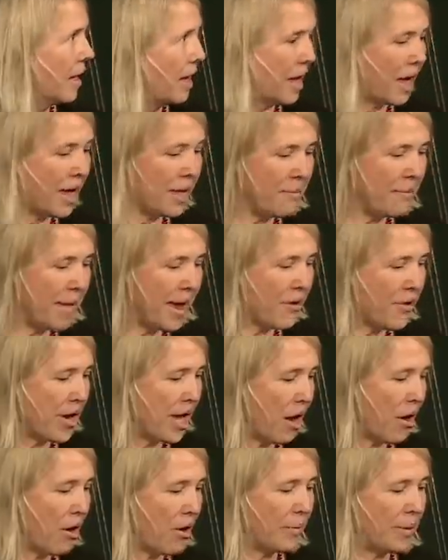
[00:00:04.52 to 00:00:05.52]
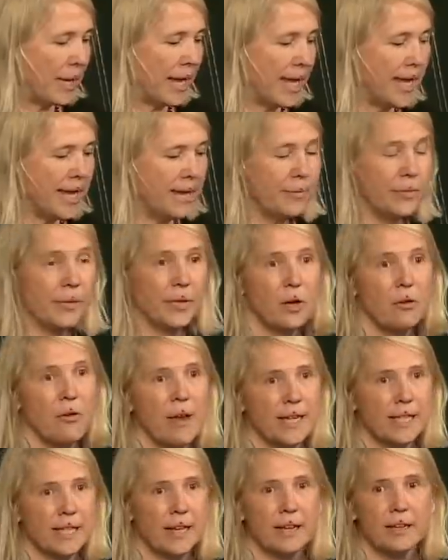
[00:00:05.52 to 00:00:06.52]
I am Mary Harpley, the
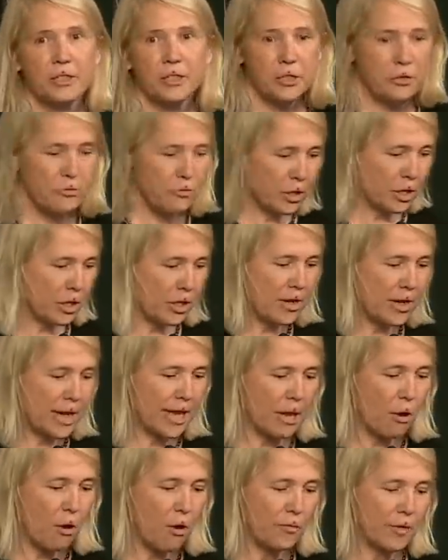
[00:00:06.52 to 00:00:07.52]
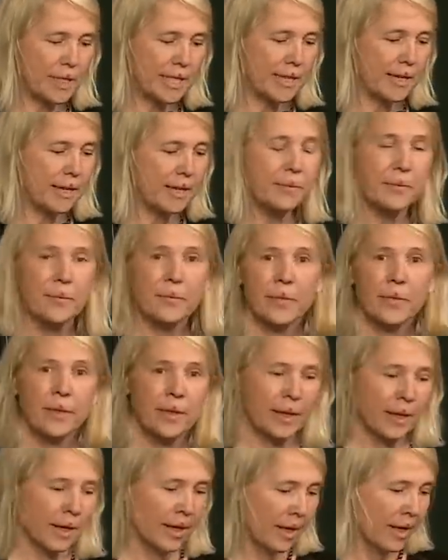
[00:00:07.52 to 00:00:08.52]
Greater London Returning Officer.
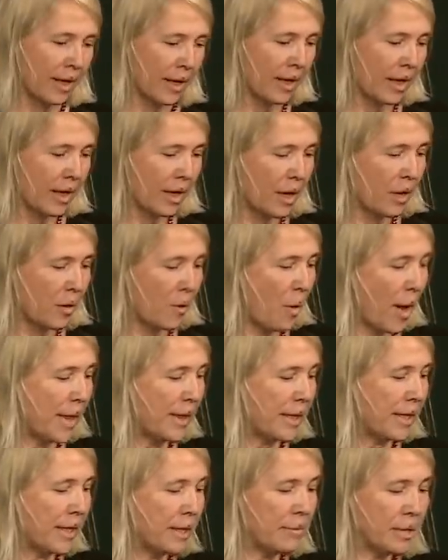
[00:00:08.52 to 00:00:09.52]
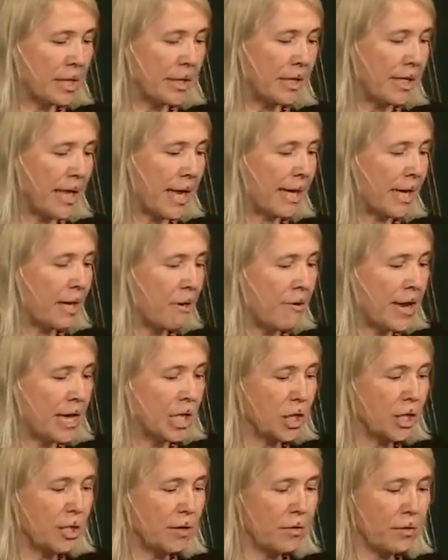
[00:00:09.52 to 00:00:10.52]
Welcome to the
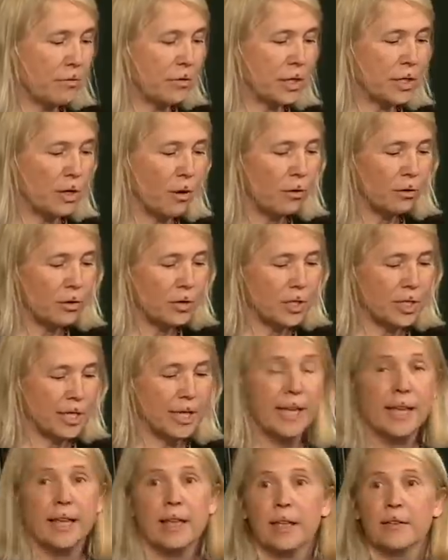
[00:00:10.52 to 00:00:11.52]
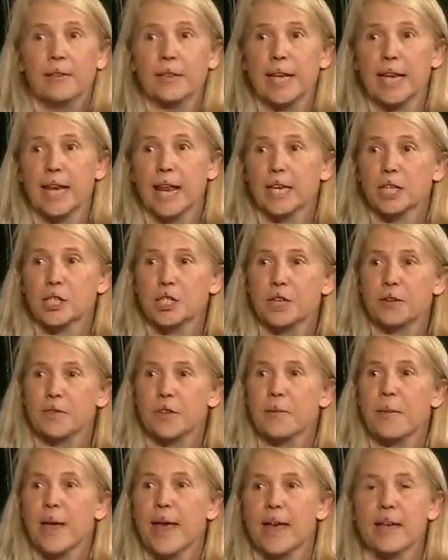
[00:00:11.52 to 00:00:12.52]
declaration of the results, the election of
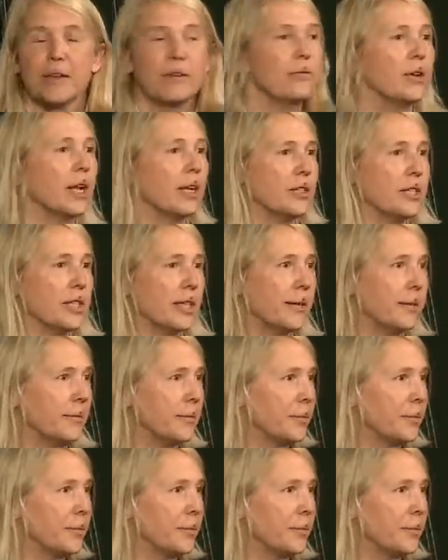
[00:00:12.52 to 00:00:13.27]
the Mayor of London.